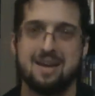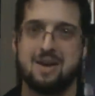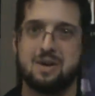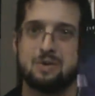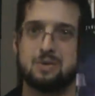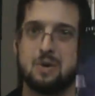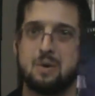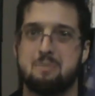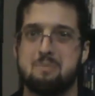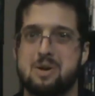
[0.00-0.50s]

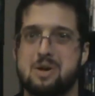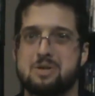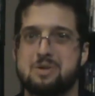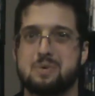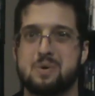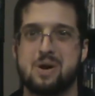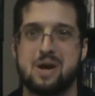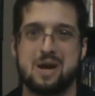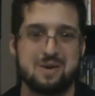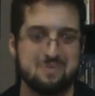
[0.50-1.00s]
So
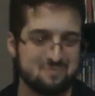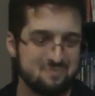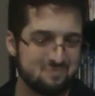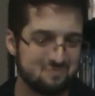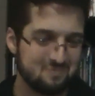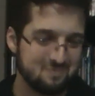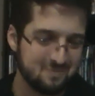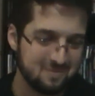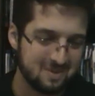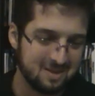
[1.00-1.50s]
Misery.
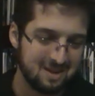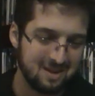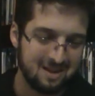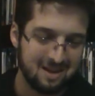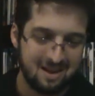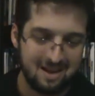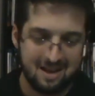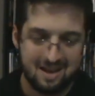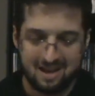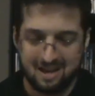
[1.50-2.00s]

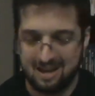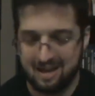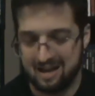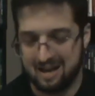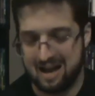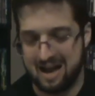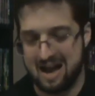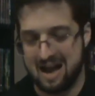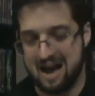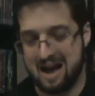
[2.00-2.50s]

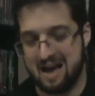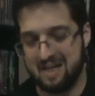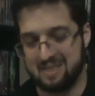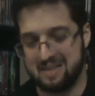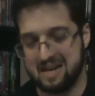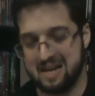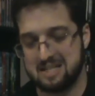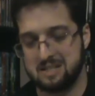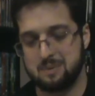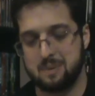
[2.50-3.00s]
The
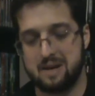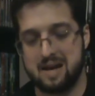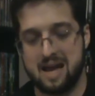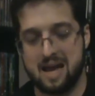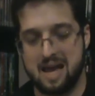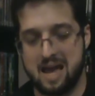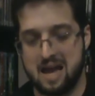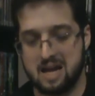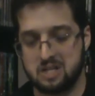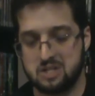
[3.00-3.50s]
next one
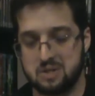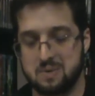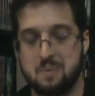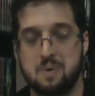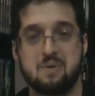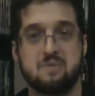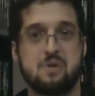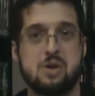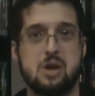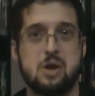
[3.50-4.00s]
I actually
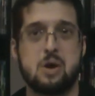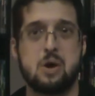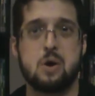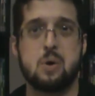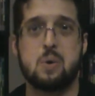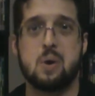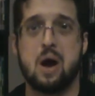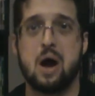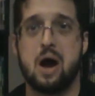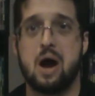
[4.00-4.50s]

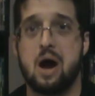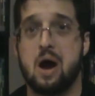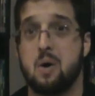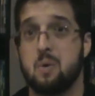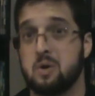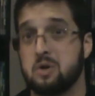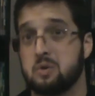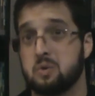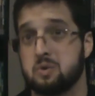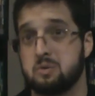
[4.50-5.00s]
reviewed,
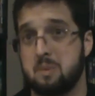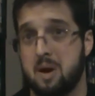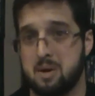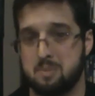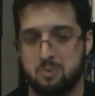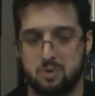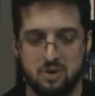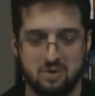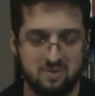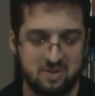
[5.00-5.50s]
which was my
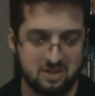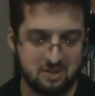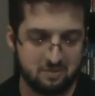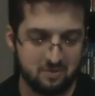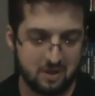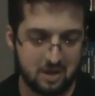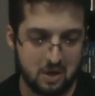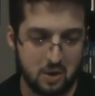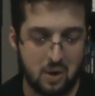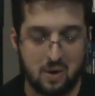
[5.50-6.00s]
previous
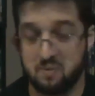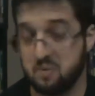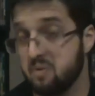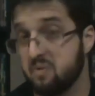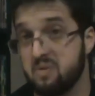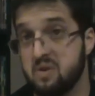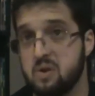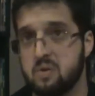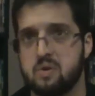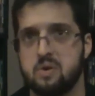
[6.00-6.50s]
video. I
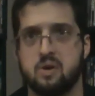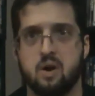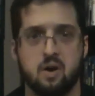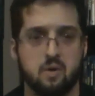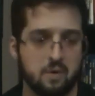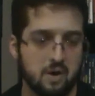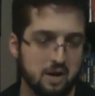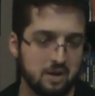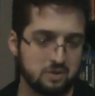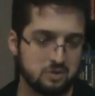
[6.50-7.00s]
reviewed it
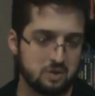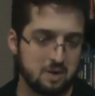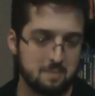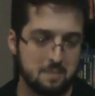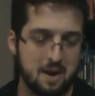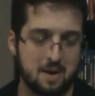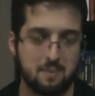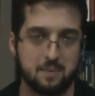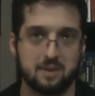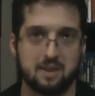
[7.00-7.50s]
already, so I'm
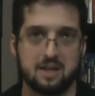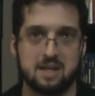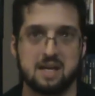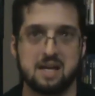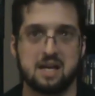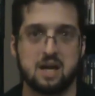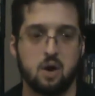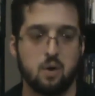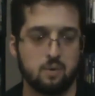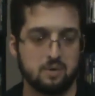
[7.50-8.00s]
not really going
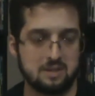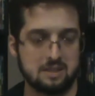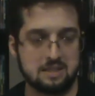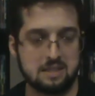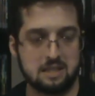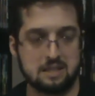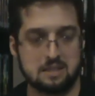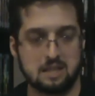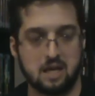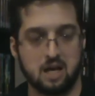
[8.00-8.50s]
to go into
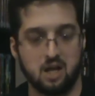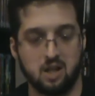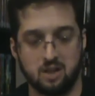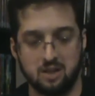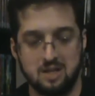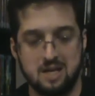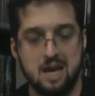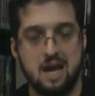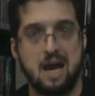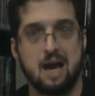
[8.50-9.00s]
detail.
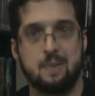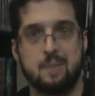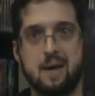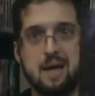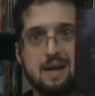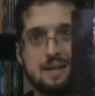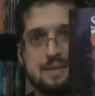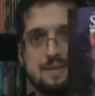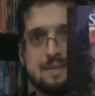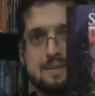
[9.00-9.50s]
And
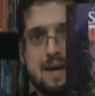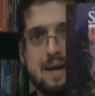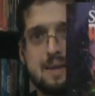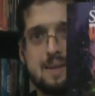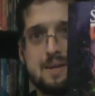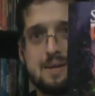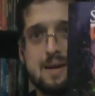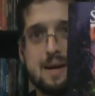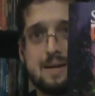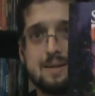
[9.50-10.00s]
that is
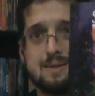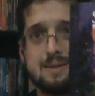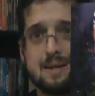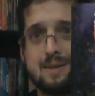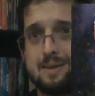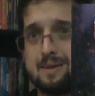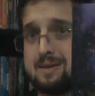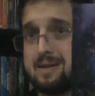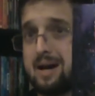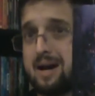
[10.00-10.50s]
Silent Night,
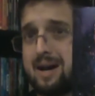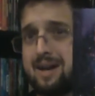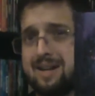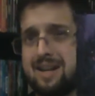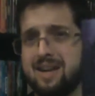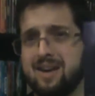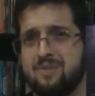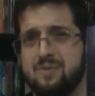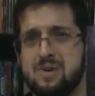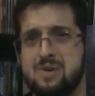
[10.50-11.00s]
Deadly Night.
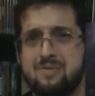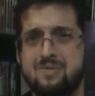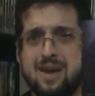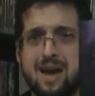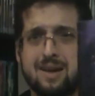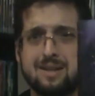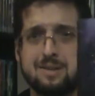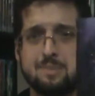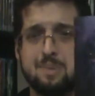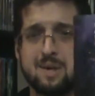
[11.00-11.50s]
If you've
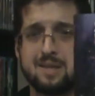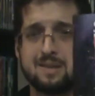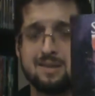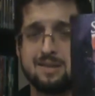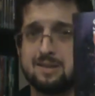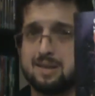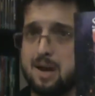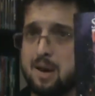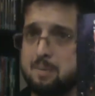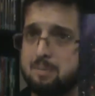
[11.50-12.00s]
yet to pick
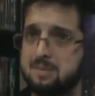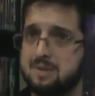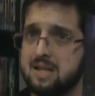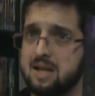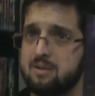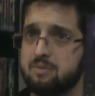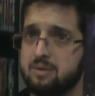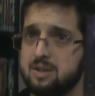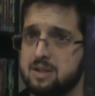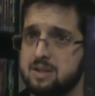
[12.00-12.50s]
this up,
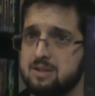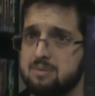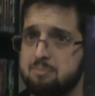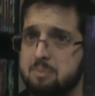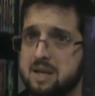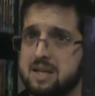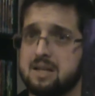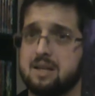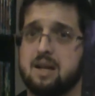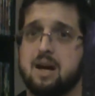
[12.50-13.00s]
definitely
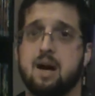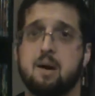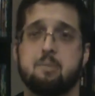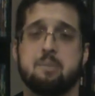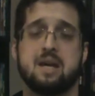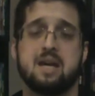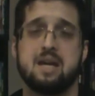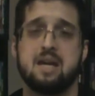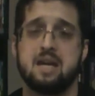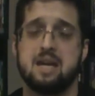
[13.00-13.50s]
pick it
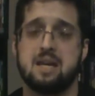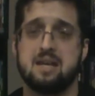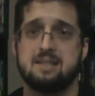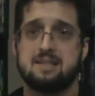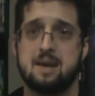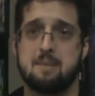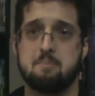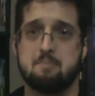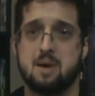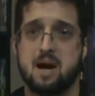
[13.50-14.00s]
up. It is
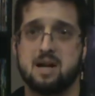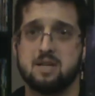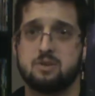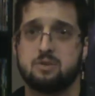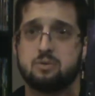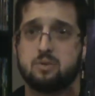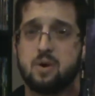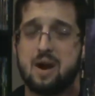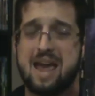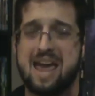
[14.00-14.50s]
a must
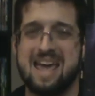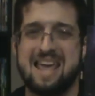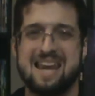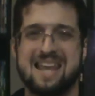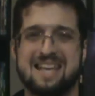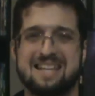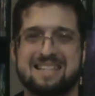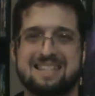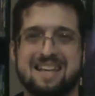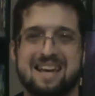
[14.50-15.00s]
for
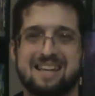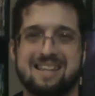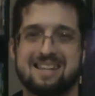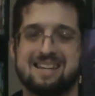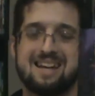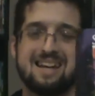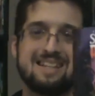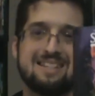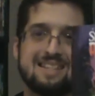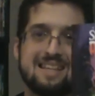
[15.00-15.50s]
any Silent
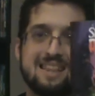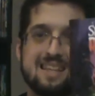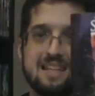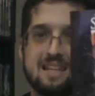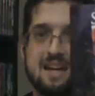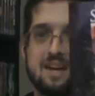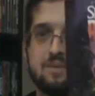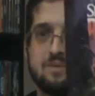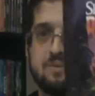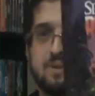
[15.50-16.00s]
Night, Deadly
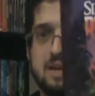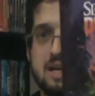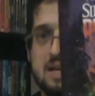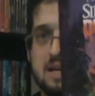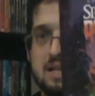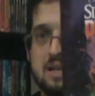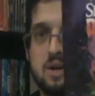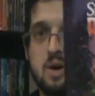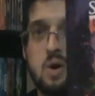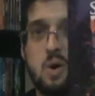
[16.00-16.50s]
Night
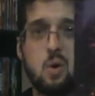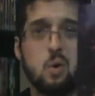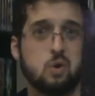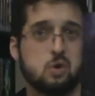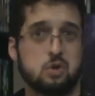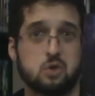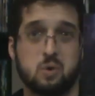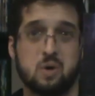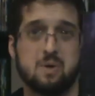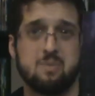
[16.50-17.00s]
fan or
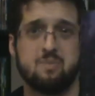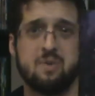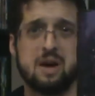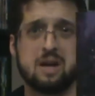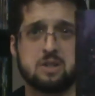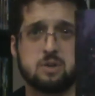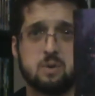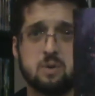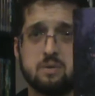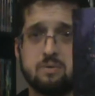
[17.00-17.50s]
Scream
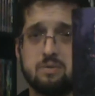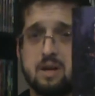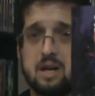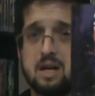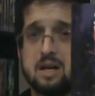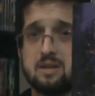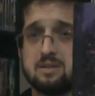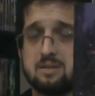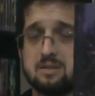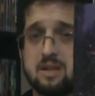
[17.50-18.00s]
Factory
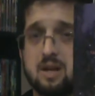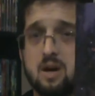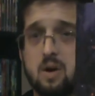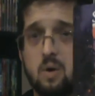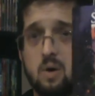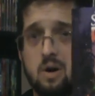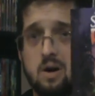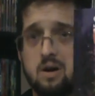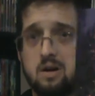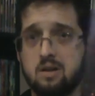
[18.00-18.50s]
fan.
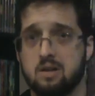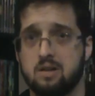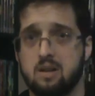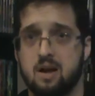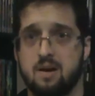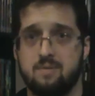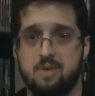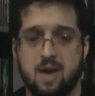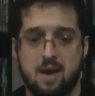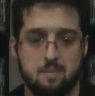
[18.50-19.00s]
So
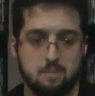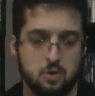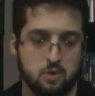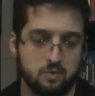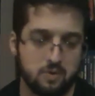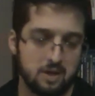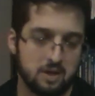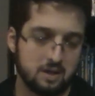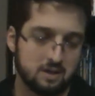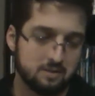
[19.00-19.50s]
love that
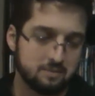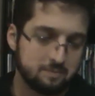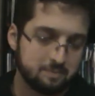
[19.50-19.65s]
movie.